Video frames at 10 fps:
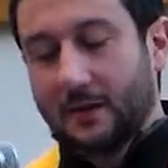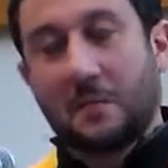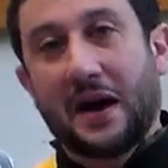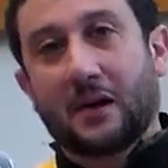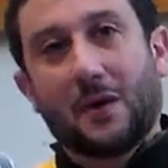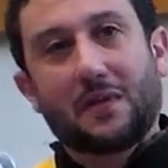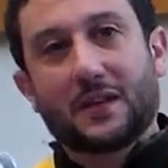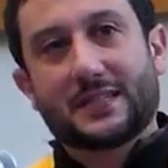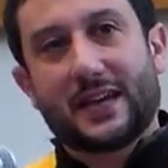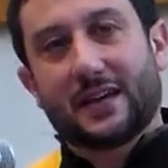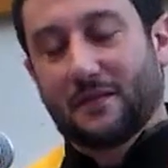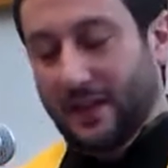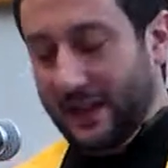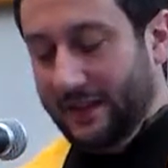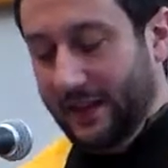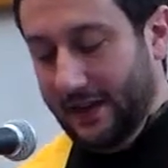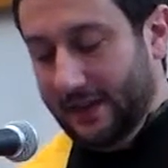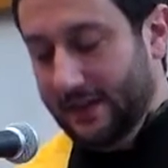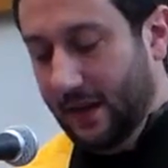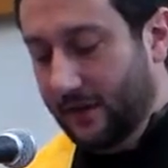No matter what the state of
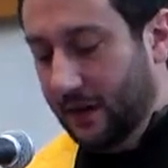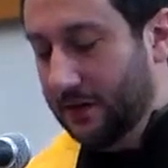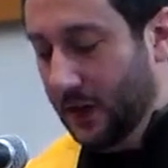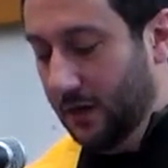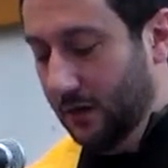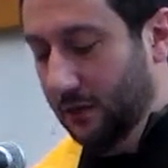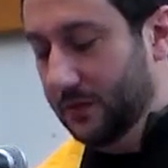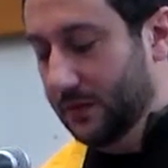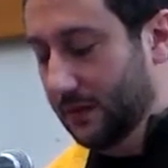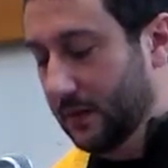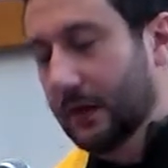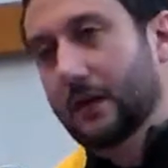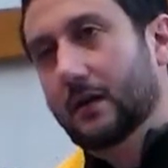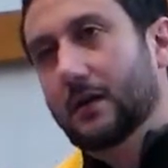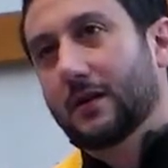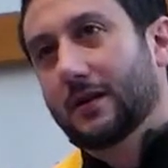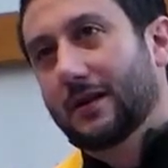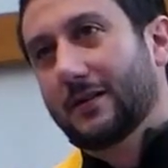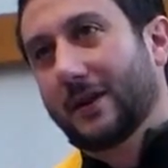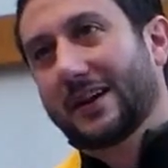cleanliness of our toes,
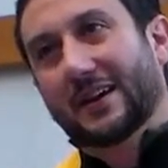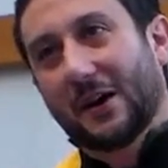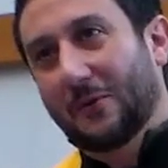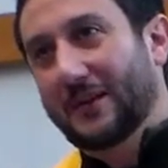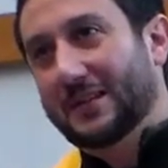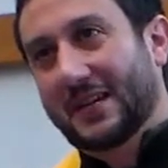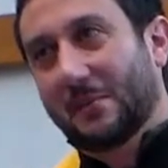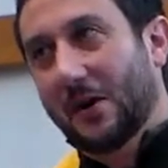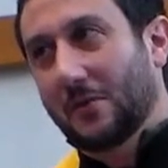we can always come